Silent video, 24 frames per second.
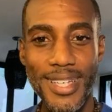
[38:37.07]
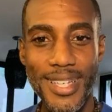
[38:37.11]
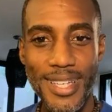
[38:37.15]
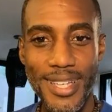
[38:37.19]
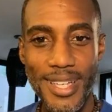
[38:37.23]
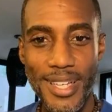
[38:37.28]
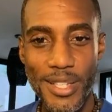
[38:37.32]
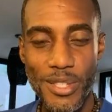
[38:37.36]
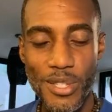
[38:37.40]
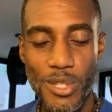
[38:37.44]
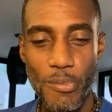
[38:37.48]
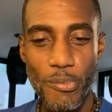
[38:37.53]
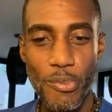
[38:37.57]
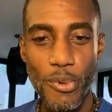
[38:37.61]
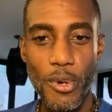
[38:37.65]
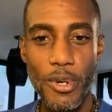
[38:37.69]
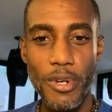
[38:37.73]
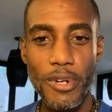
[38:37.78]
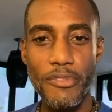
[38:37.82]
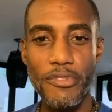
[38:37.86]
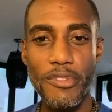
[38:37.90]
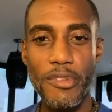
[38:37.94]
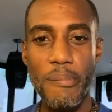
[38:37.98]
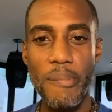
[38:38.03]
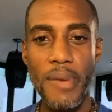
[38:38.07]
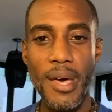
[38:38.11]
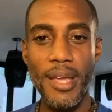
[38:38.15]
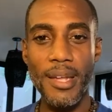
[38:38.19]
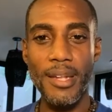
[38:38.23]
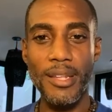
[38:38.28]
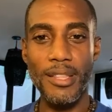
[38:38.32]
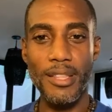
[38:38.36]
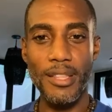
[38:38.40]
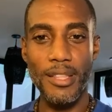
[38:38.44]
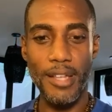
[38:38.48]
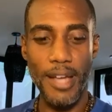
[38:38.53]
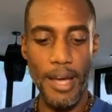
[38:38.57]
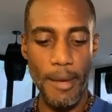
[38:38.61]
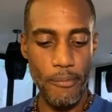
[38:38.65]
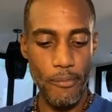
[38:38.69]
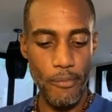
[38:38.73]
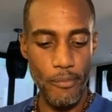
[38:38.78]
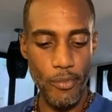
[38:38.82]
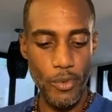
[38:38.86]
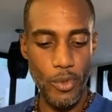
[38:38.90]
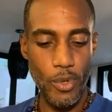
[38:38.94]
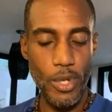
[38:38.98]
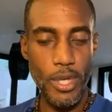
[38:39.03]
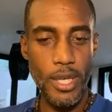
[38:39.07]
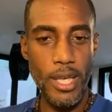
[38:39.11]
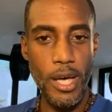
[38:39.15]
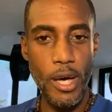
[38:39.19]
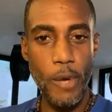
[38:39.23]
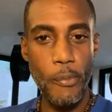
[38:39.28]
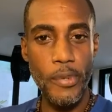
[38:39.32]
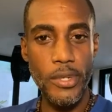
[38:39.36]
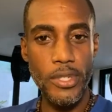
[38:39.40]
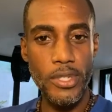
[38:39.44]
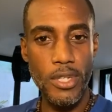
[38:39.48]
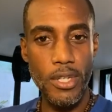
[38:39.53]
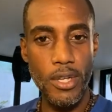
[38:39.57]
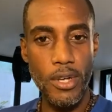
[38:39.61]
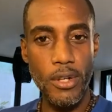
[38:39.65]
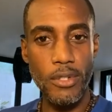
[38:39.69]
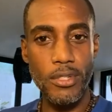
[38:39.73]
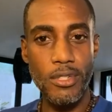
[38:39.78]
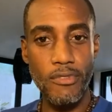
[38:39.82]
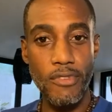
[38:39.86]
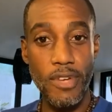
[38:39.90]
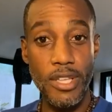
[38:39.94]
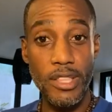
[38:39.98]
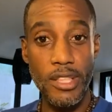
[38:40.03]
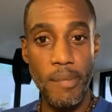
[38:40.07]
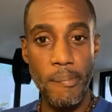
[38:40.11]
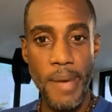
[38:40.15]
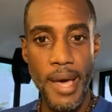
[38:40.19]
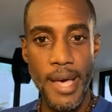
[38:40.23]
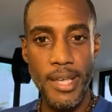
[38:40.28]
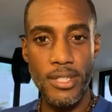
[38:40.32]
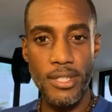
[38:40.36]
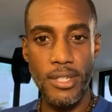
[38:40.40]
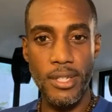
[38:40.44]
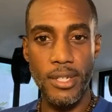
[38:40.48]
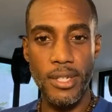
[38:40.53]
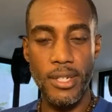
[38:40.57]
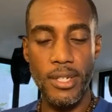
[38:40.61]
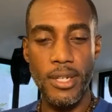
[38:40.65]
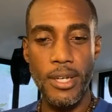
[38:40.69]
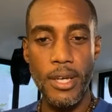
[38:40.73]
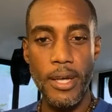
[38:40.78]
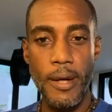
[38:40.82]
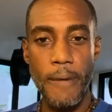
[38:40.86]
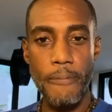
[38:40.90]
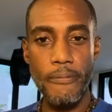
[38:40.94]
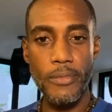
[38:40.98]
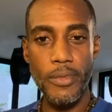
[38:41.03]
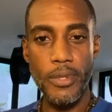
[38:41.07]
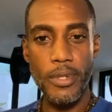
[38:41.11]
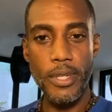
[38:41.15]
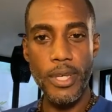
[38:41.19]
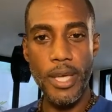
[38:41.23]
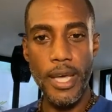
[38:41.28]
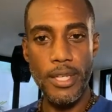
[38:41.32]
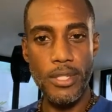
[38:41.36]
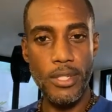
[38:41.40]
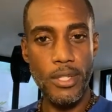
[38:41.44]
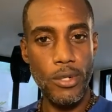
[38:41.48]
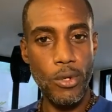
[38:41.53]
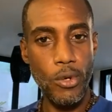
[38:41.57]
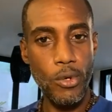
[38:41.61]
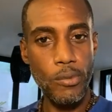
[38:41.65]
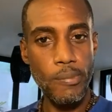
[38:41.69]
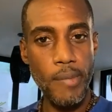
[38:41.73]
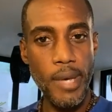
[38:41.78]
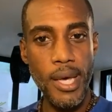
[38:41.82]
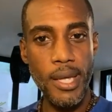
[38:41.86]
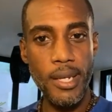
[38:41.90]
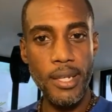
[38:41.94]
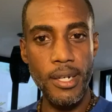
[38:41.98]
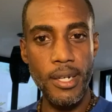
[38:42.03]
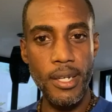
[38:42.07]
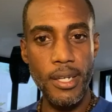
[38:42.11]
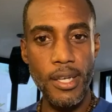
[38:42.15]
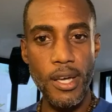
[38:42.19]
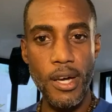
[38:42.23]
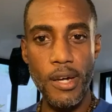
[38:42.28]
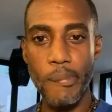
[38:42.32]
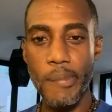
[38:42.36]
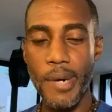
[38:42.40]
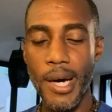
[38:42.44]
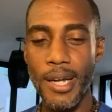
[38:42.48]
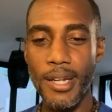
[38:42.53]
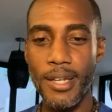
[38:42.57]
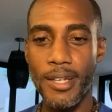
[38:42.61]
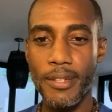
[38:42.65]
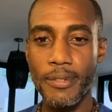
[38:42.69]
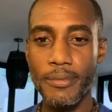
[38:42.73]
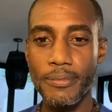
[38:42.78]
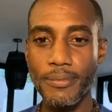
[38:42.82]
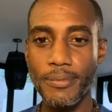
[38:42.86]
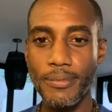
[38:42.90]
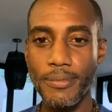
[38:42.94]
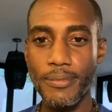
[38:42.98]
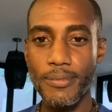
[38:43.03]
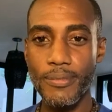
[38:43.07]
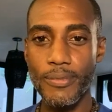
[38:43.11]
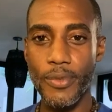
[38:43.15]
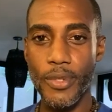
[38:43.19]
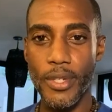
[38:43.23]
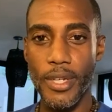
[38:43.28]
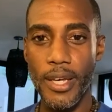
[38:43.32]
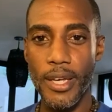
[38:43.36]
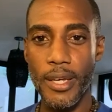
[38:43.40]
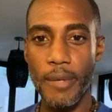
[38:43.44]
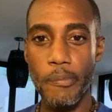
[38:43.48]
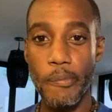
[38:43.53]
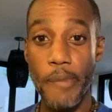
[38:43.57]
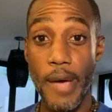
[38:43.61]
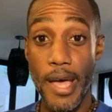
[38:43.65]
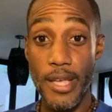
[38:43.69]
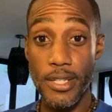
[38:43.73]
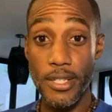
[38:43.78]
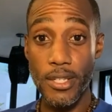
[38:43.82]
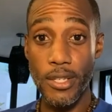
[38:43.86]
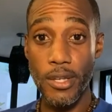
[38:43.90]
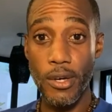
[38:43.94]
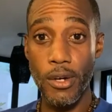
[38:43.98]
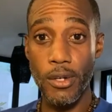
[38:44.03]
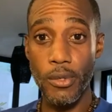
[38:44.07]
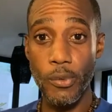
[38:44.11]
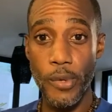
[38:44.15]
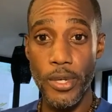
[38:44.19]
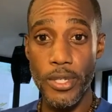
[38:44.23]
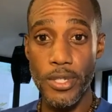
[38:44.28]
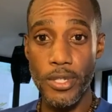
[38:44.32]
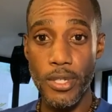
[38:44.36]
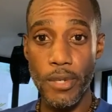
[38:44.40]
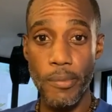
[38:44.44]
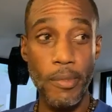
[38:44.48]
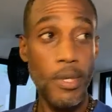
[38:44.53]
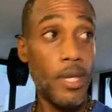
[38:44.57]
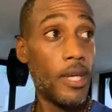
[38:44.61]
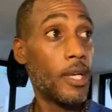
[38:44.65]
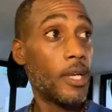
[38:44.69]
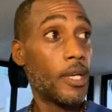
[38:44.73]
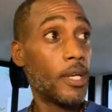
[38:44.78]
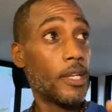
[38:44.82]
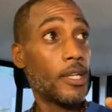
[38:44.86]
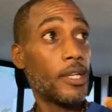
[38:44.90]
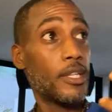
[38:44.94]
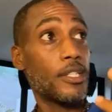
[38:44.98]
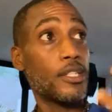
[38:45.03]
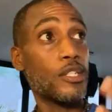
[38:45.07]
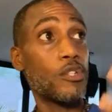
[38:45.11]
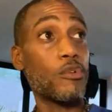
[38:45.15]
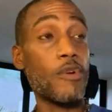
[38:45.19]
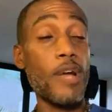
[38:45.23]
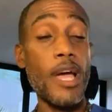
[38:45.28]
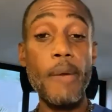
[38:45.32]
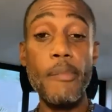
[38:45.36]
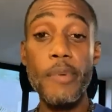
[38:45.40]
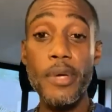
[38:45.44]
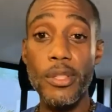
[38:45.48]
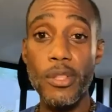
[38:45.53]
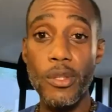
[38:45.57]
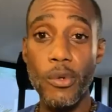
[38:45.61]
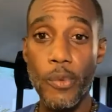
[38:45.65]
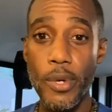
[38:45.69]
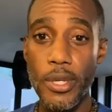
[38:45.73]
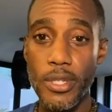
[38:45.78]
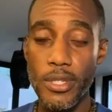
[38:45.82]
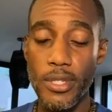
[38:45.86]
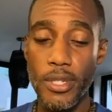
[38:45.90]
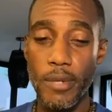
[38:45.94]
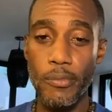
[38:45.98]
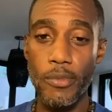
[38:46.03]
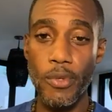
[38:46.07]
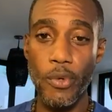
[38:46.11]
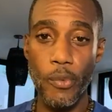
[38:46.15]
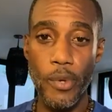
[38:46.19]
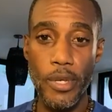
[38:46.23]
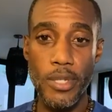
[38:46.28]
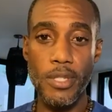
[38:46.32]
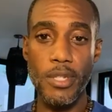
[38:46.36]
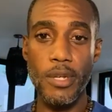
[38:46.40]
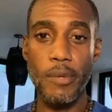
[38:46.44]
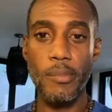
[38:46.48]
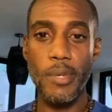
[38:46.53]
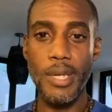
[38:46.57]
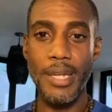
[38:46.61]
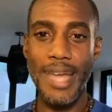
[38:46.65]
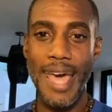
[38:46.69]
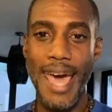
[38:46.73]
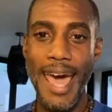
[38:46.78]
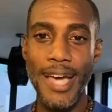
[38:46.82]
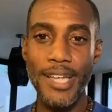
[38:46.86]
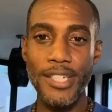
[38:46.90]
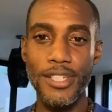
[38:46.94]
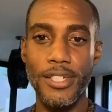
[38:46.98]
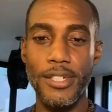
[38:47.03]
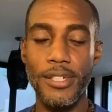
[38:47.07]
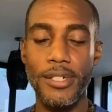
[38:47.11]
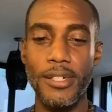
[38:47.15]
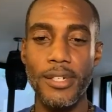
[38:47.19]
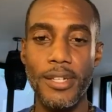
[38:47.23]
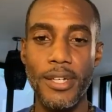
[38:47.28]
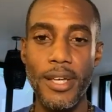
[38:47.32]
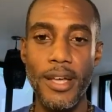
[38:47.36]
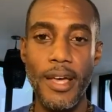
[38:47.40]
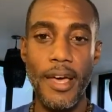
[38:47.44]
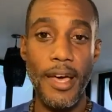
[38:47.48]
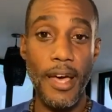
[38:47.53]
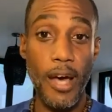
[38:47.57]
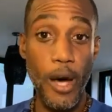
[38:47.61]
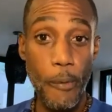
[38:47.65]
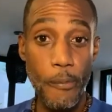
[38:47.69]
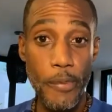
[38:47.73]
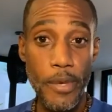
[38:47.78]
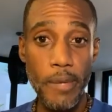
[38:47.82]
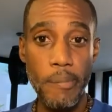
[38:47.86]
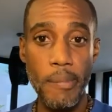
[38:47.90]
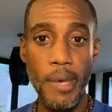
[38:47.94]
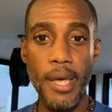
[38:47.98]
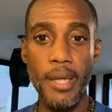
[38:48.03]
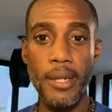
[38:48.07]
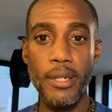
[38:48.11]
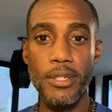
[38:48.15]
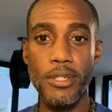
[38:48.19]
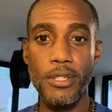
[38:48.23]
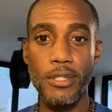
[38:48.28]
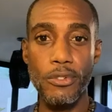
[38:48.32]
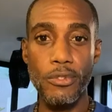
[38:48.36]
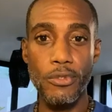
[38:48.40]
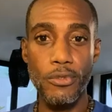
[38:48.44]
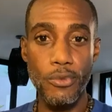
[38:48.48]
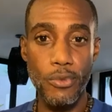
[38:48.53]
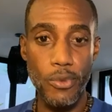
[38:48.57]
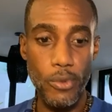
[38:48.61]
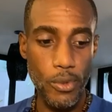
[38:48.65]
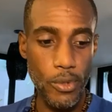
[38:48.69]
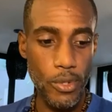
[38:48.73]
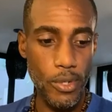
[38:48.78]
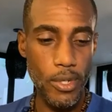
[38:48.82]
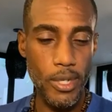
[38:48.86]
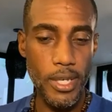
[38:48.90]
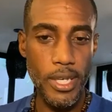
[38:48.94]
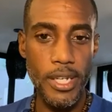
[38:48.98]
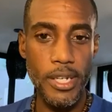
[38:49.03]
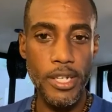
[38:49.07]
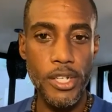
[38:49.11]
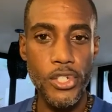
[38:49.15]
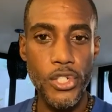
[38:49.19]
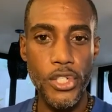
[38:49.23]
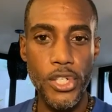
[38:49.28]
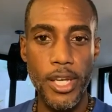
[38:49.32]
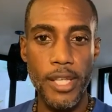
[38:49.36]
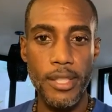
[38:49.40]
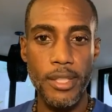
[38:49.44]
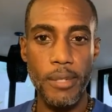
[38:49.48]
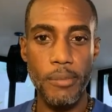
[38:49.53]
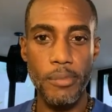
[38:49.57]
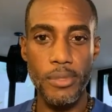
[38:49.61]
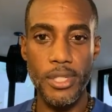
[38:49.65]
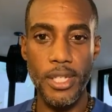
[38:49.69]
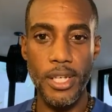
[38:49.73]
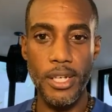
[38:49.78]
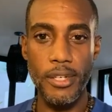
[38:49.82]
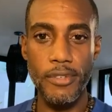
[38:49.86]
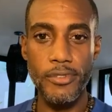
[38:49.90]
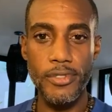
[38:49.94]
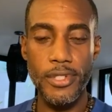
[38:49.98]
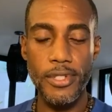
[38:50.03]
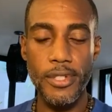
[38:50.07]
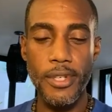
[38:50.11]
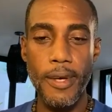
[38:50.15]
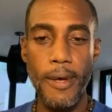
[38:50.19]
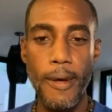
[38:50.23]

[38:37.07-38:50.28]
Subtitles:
in support of the men. I'm helping to cultivate the masculine as an old man in a young body, okay? Passing on wisdom, grabbing the wisdom in action, helping men to initiate themselves,